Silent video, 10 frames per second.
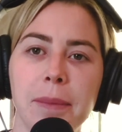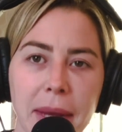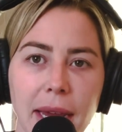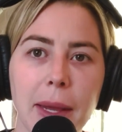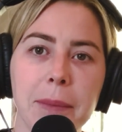
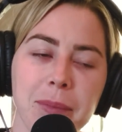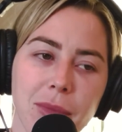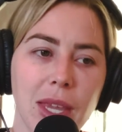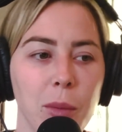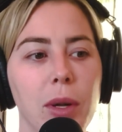man,
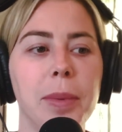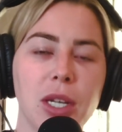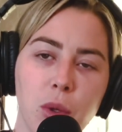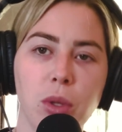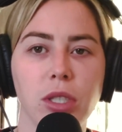it would have
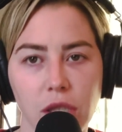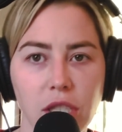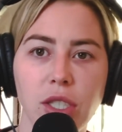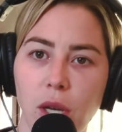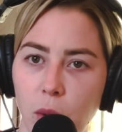been cool to
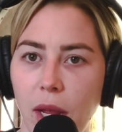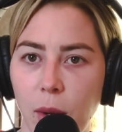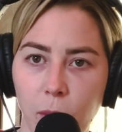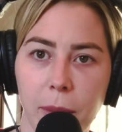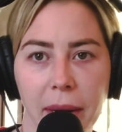just know
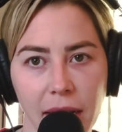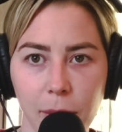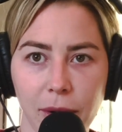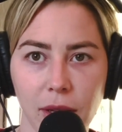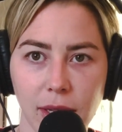like what my
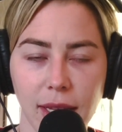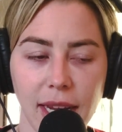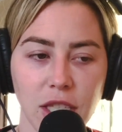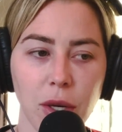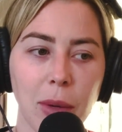kid would have looked
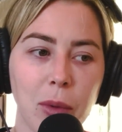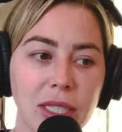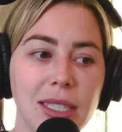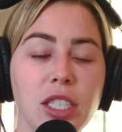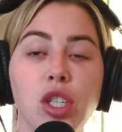like. So I
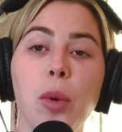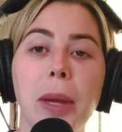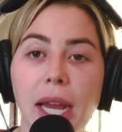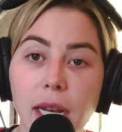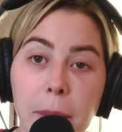would say don't
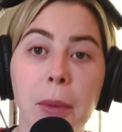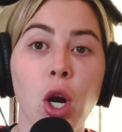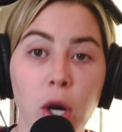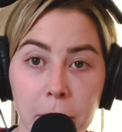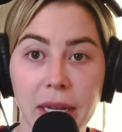make any
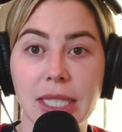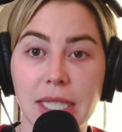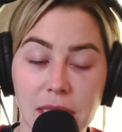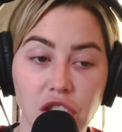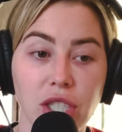permanent
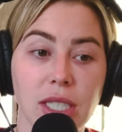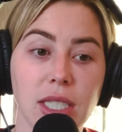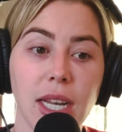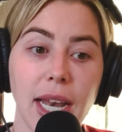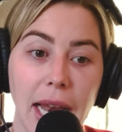
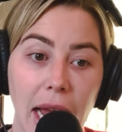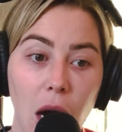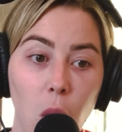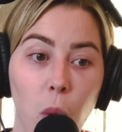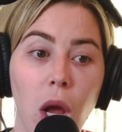decisions
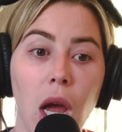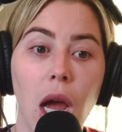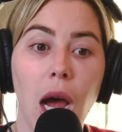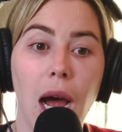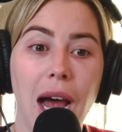now.
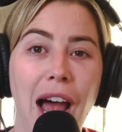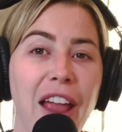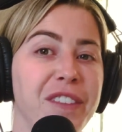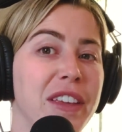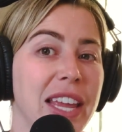
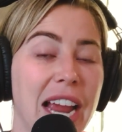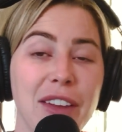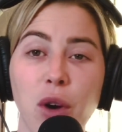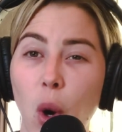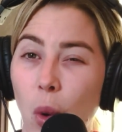I feel like
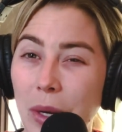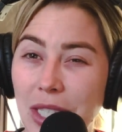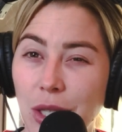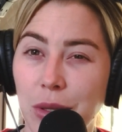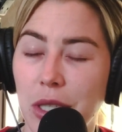I've
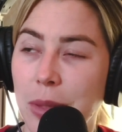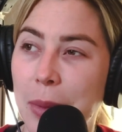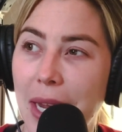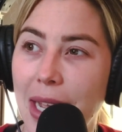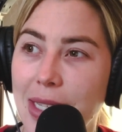always known, just
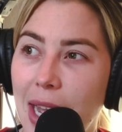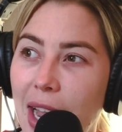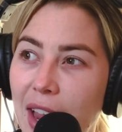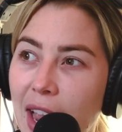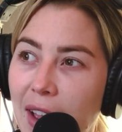because
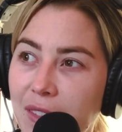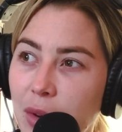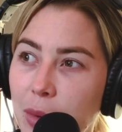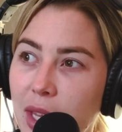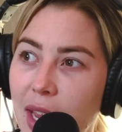I
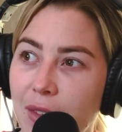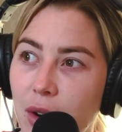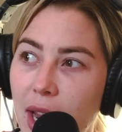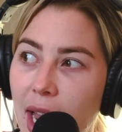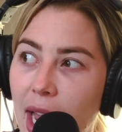haven't really ever
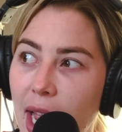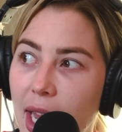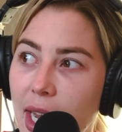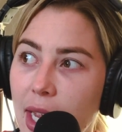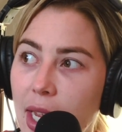
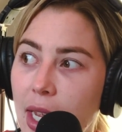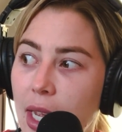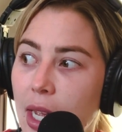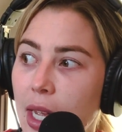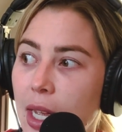had
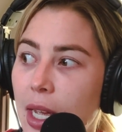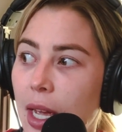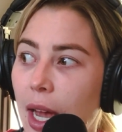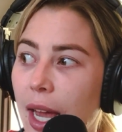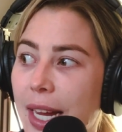
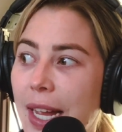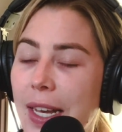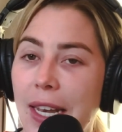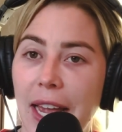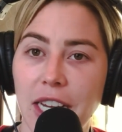a
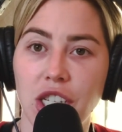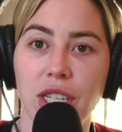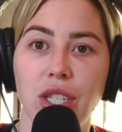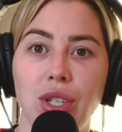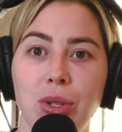
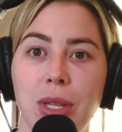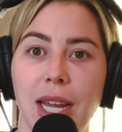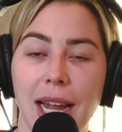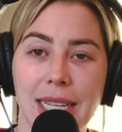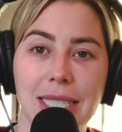connection to the
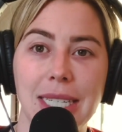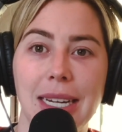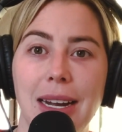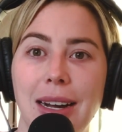idea